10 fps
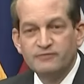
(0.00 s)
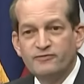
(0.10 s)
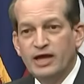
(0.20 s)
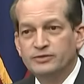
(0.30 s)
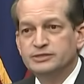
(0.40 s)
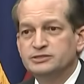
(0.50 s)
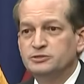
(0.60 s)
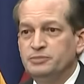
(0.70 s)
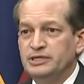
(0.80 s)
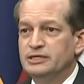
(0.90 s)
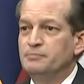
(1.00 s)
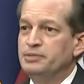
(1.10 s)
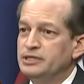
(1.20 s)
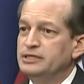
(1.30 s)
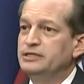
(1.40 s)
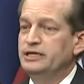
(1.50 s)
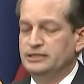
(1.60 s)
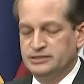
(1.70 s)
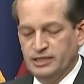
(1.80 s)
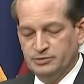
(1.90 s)
found this to be completely
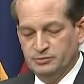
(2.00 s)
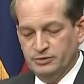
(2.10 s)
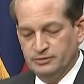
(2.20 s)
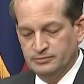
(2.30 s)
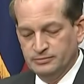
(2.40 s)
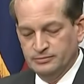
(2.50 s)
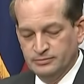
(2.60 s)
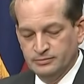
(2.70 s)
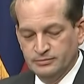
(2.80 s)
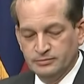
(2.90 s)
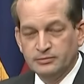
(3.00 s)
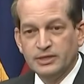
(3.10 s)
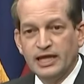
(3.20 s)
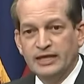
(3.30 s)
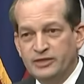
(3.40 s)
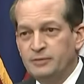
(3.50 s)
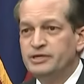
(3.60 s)
unacceptable, and they